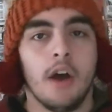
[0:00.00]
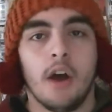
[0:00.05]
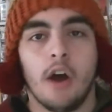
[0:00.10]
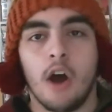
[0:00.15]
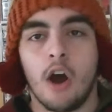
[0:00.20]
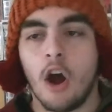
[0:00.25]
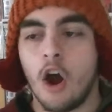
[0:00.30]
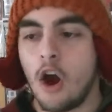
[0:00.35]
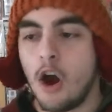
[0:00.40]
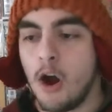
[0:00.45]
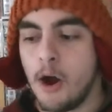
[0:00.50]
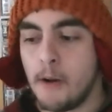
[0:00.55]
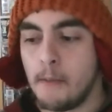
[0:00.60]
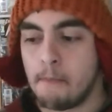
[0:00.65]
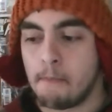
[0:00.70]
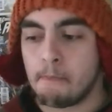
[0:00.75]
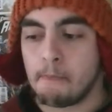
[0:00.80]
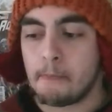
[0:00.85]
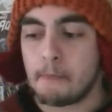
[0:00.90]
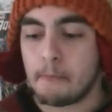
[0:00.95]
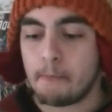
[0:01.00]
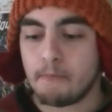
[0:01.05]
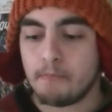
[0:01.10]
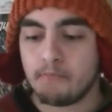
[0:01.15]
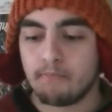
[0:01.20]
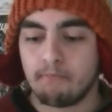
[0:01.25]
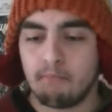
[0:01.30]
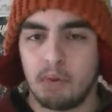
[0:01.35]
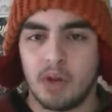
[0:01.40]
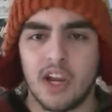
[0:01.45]

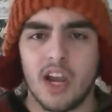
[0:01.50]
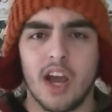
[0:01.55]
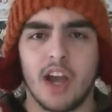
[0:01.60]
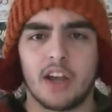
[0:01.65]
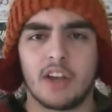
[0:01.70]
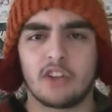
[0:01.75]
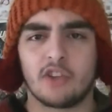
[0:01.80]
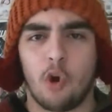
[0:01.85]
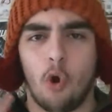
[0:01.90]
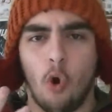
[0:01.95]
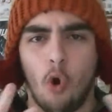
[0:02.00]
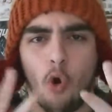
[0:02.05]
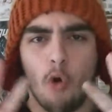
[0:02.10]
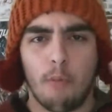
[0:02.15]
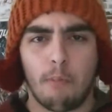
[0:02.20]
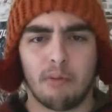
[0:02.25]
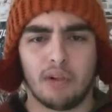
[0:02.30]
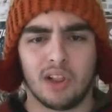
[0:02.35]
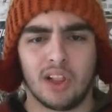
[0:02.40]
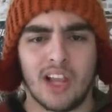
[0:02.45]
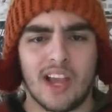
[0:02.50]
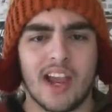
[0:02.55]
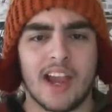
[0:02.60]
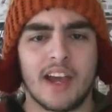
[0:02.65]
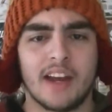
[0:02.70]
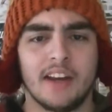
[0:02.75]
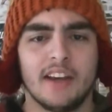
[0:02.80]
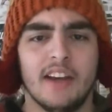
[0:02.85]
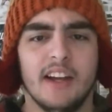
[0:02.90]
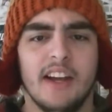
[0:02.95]
But yeah, his whole
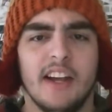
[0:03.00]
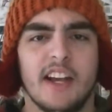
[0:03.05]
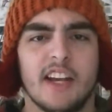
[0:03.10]
plan